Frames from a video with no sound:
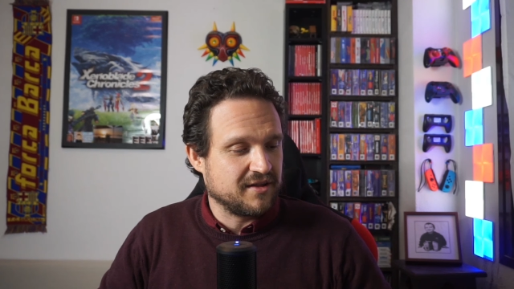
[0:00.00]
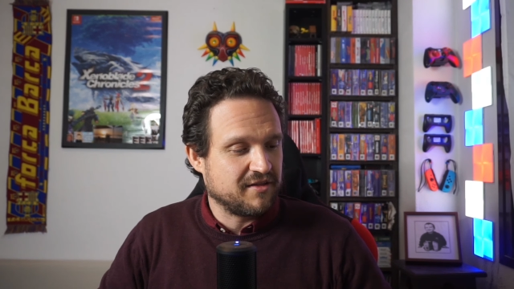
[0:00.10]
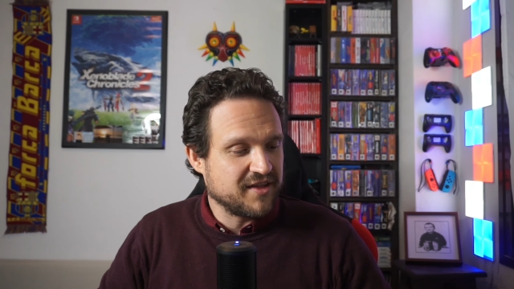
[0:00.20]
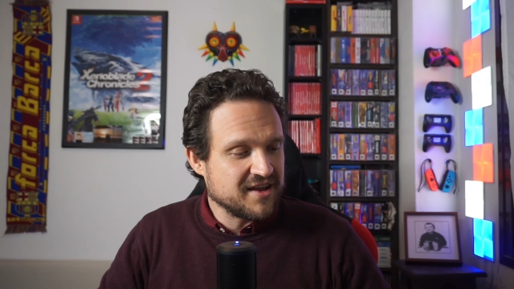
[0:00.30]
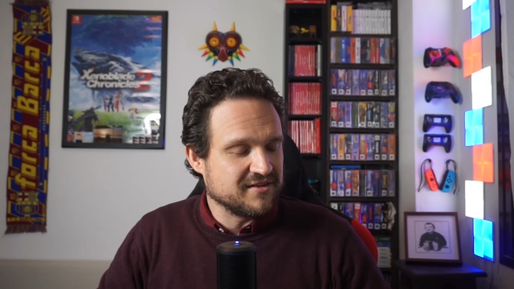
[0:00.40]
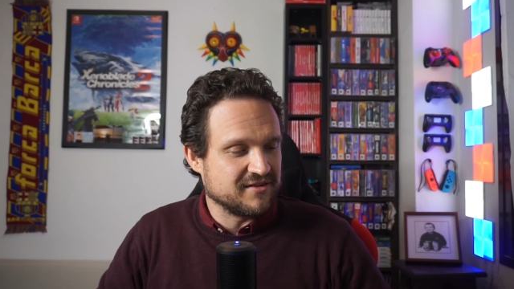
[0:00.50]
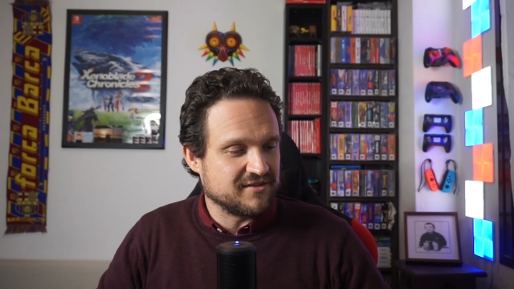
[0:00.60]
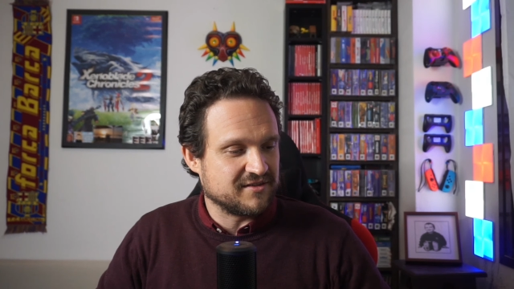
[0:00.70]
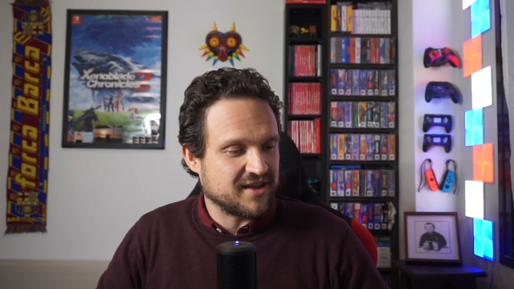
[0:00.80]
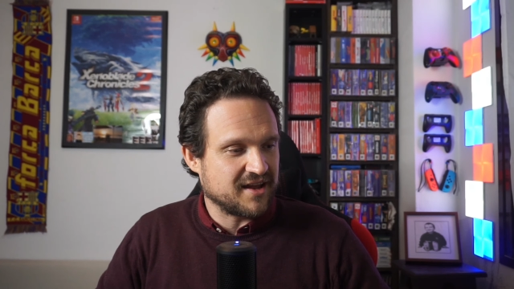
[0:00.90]

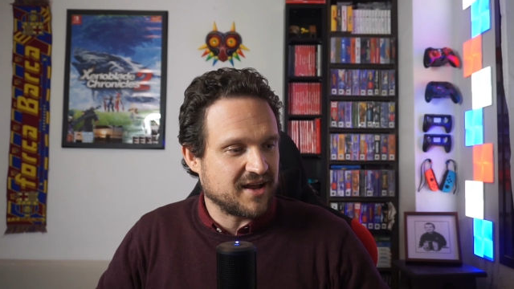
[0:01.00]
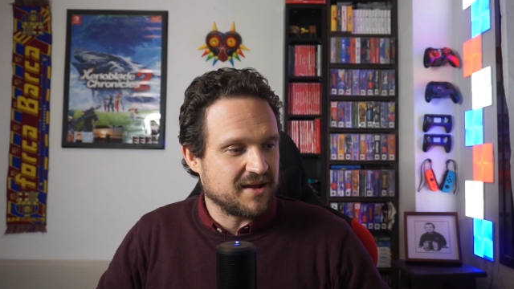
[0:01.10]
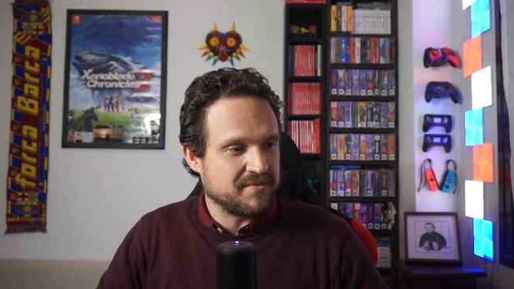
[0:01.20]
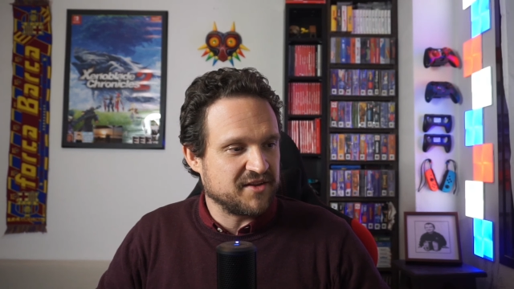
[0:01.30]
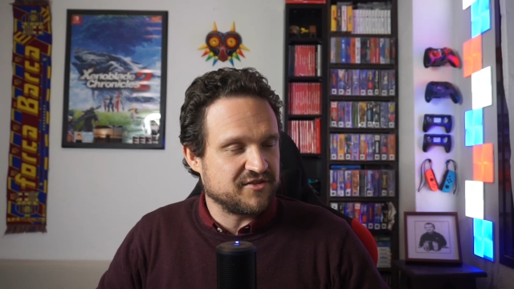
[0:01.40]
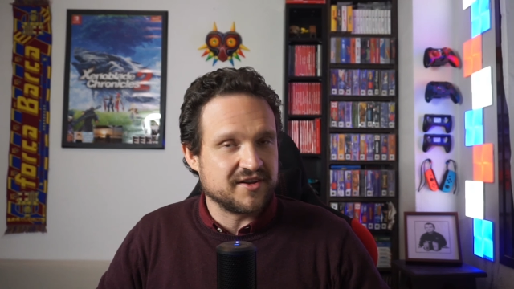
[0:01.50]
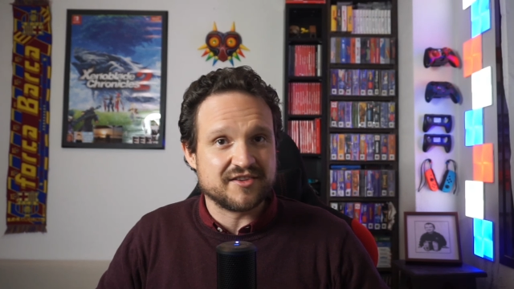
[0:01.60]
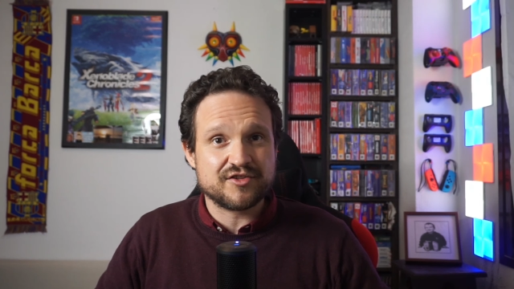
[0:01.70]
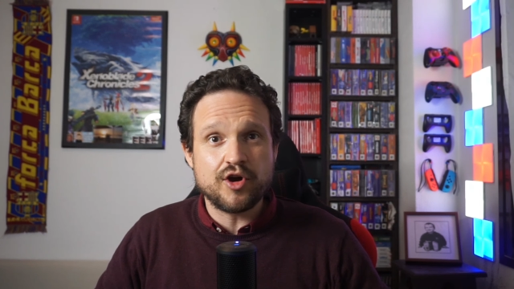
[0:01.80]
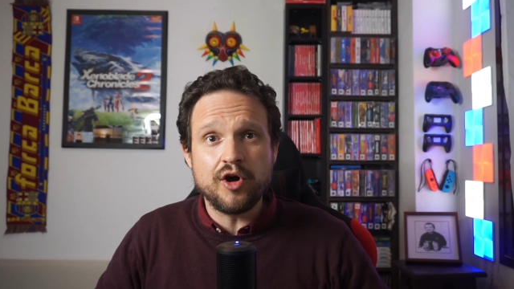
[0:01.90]
things that I mentioned
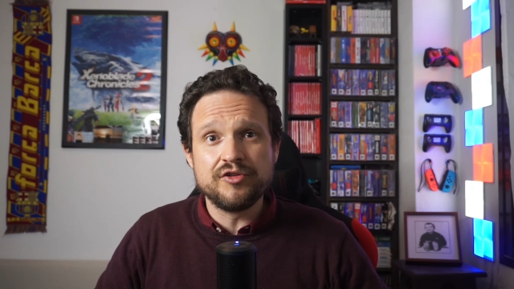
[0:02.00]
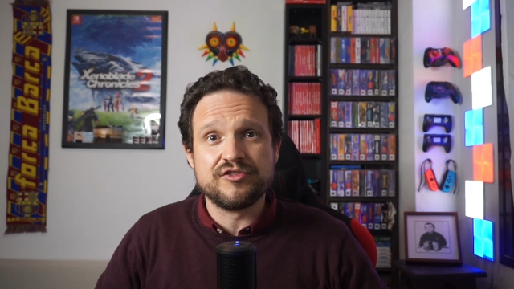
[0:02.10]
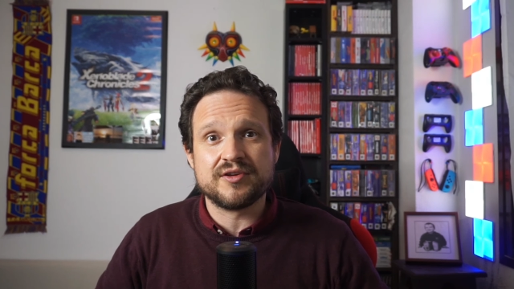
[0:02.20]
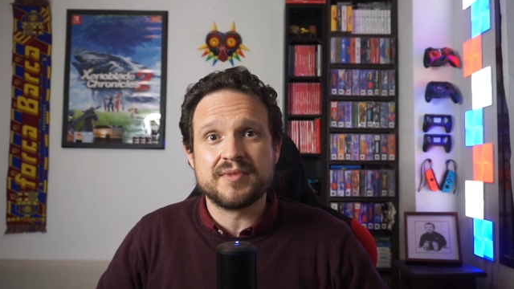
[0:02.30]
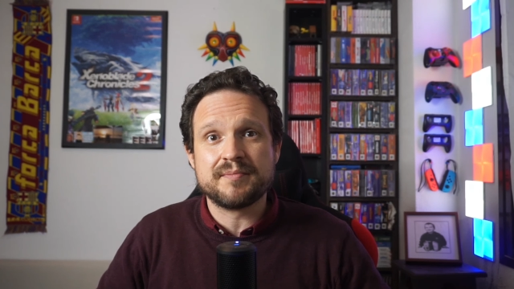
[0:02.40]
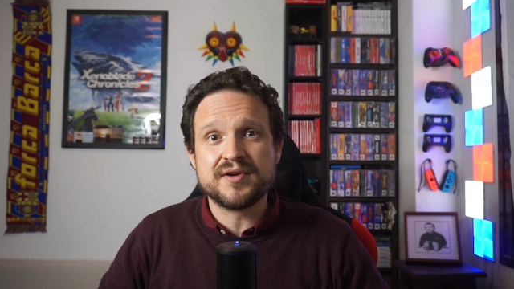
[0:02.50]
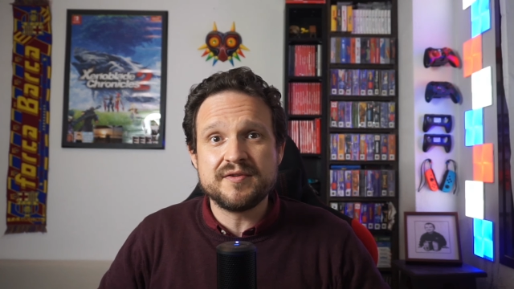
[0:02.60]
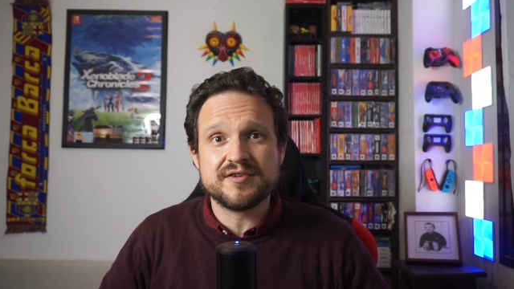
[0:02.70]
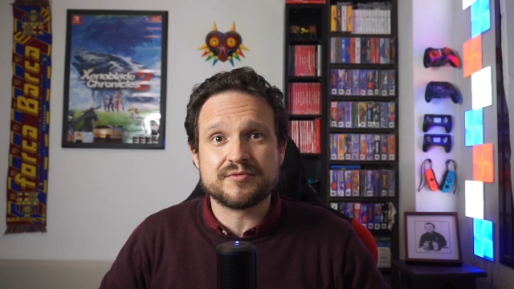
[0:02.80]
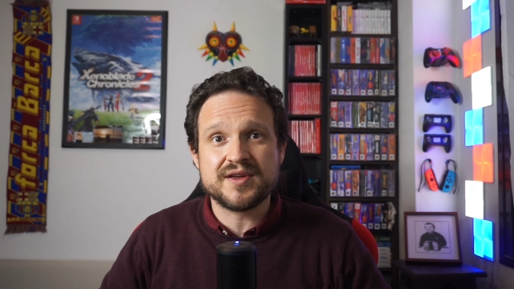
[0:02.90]
as cons in my
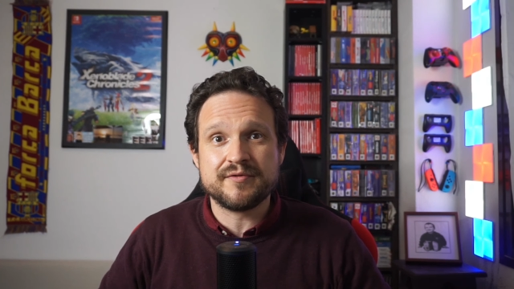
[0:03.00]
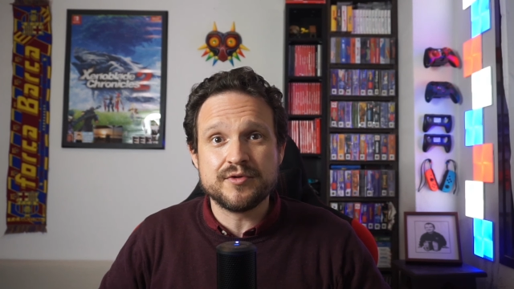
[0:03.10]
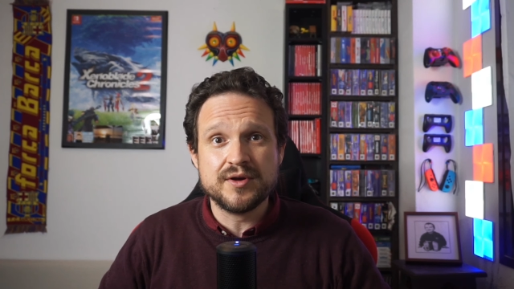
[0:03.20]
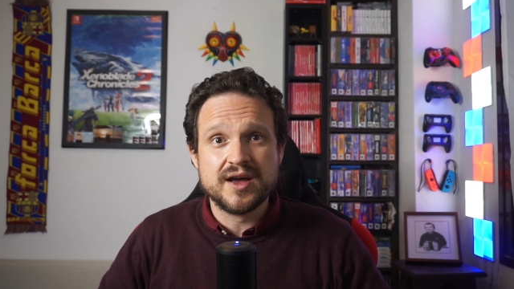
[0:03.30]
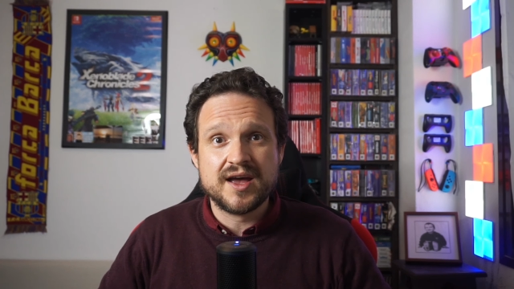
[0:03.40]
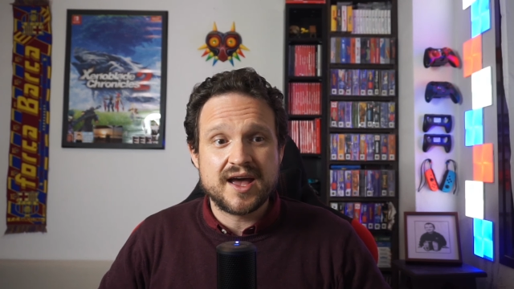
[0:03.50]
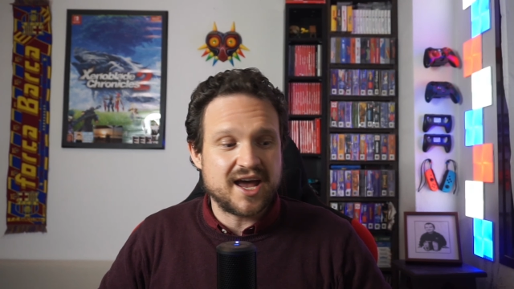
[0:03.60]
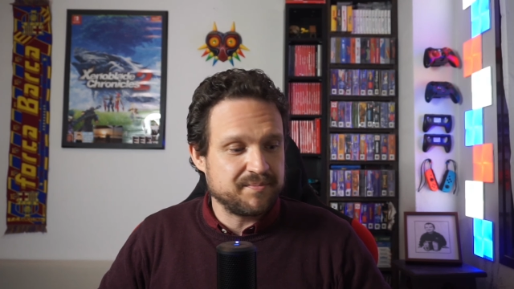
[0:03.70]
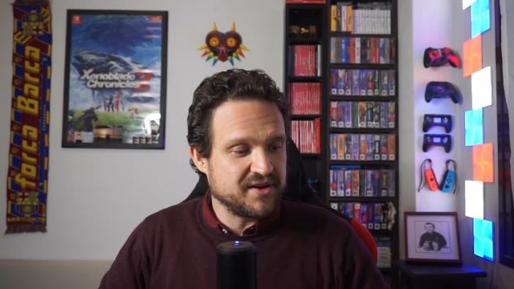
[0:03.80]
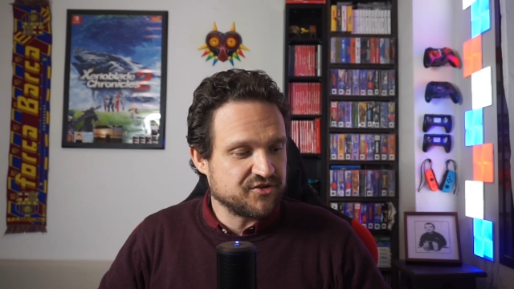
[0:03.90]
previous review
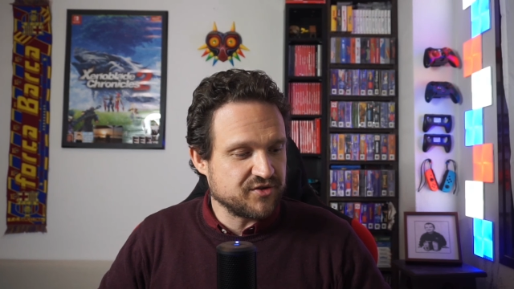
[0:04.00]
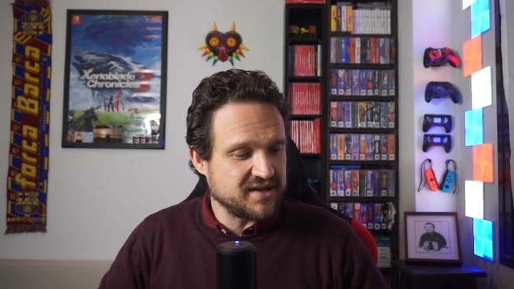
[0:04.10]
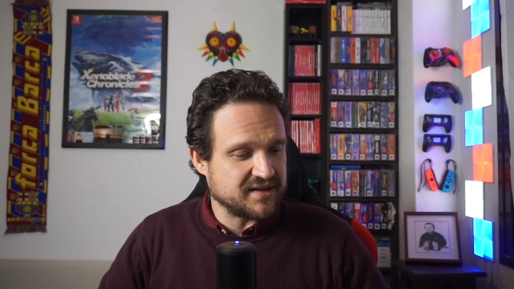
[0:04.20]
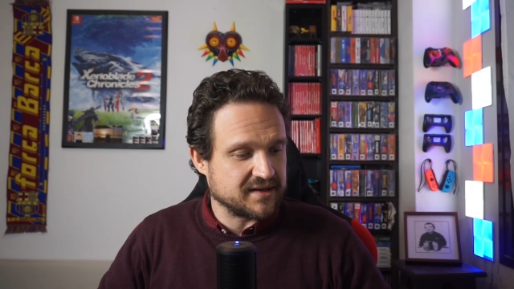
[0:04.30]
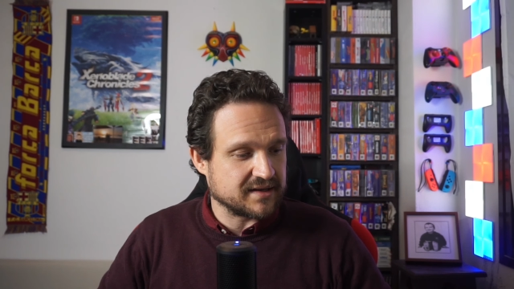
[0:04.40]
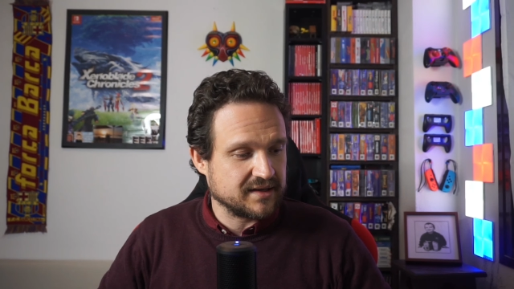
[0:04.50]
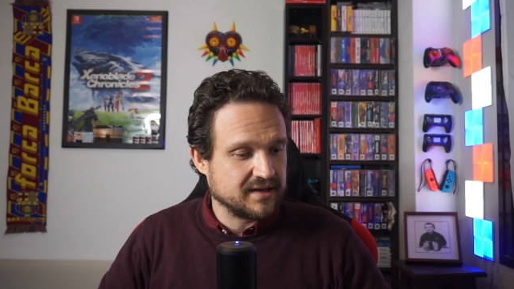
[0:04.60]
had been treated.